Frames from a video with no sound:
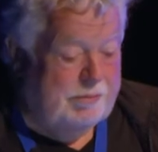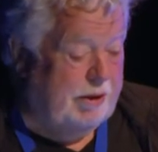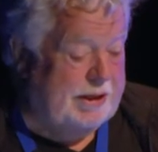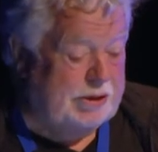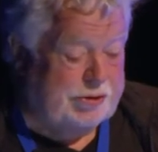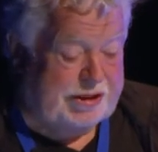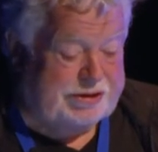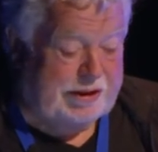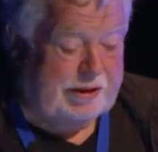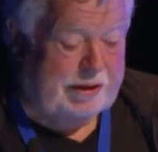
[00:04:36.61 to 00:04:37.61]
But
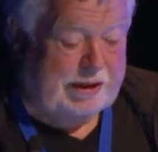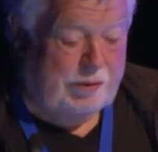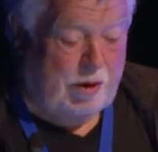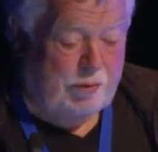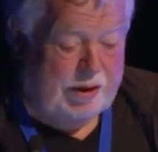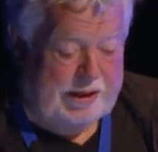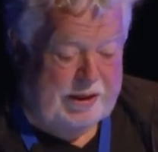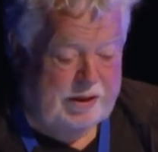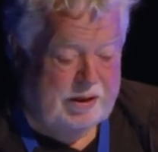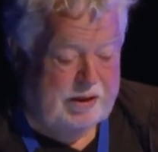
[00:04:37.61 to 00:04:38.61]
interestingly, when
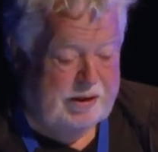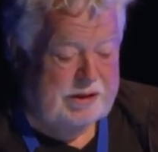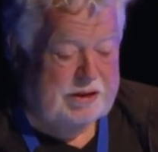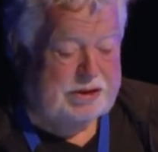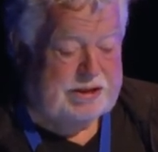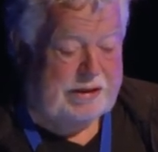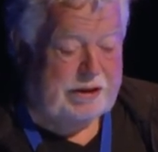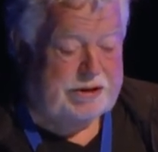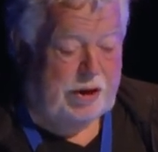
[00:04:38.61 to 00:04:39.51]
we set the